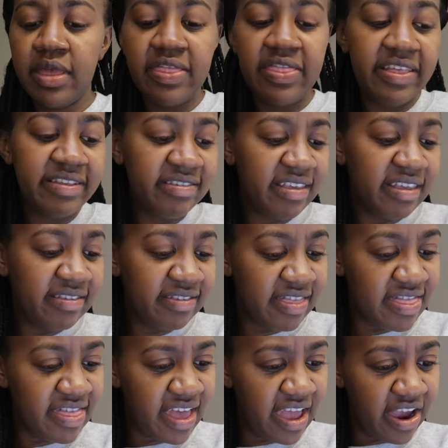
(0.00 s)
This is
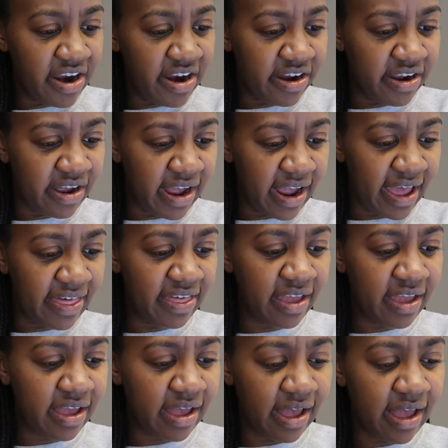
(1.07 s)
their, I
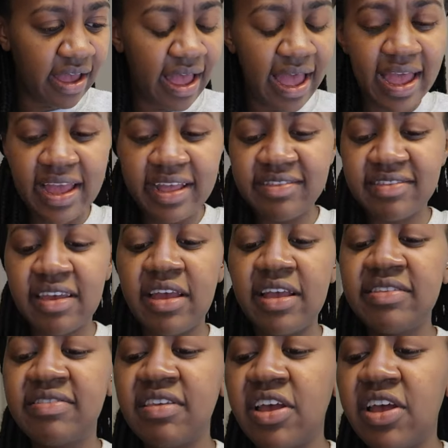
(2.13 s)
think
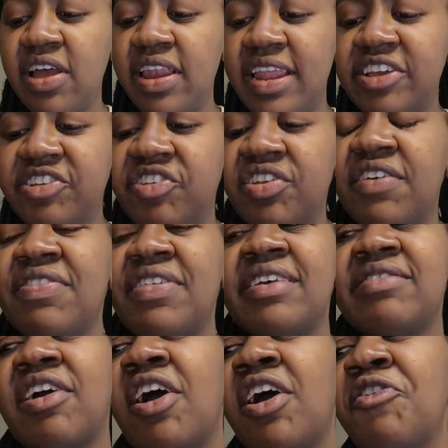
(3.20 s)
it's a collection of
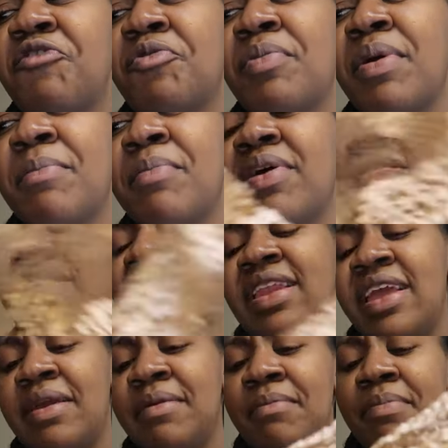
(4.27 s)
theirs. I can't remember the
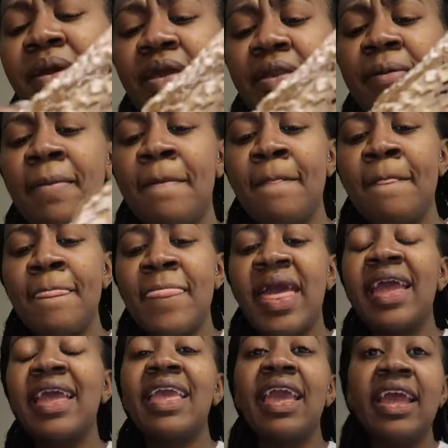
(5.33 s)
name, but
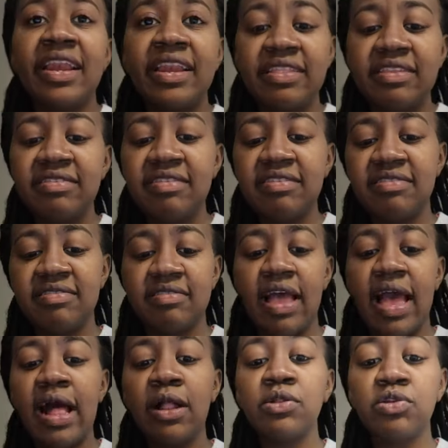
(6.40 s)
again, this is,
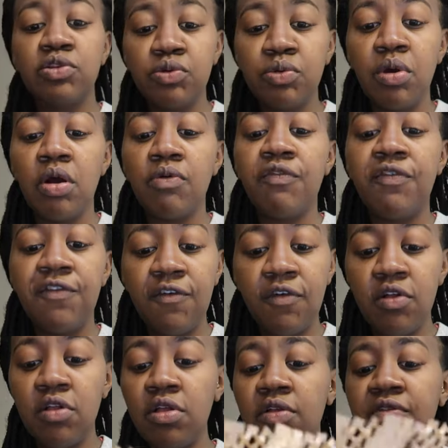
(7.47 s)
I'll do a
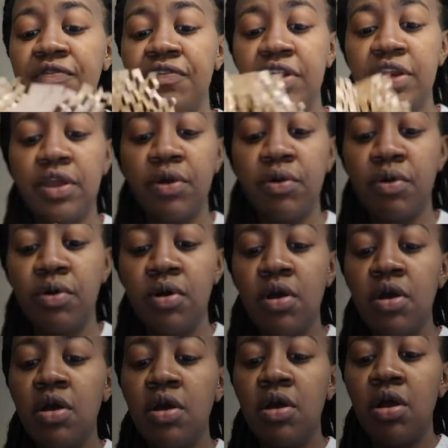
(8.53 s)
full video
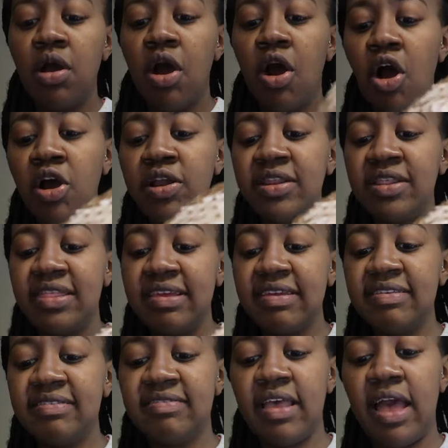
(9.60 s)
on
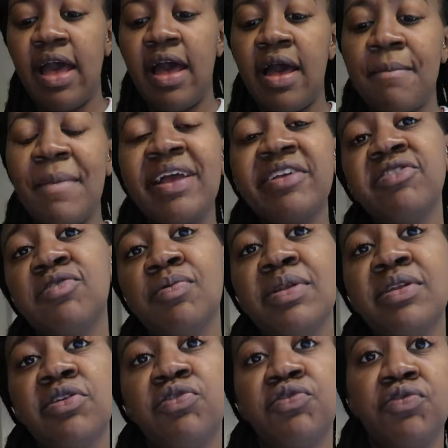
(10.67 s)
this. I just
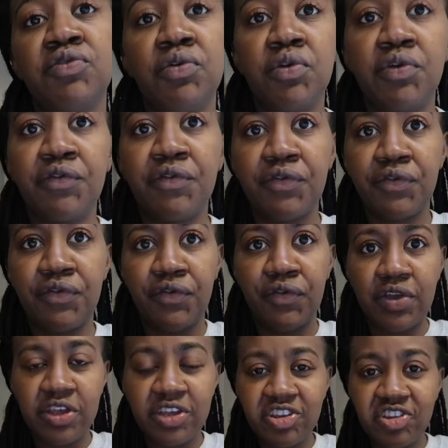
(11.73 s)
wanted to sort
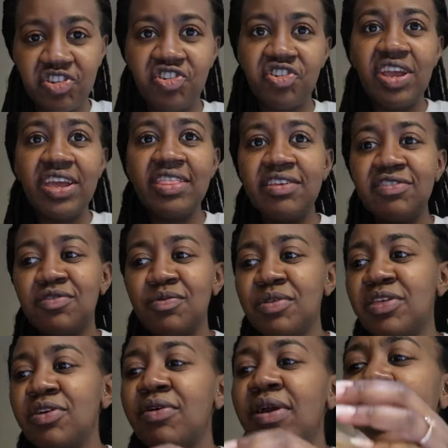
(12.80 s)
of share this
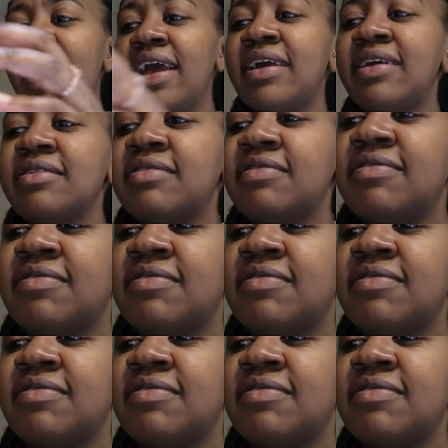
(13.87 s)
with you guys.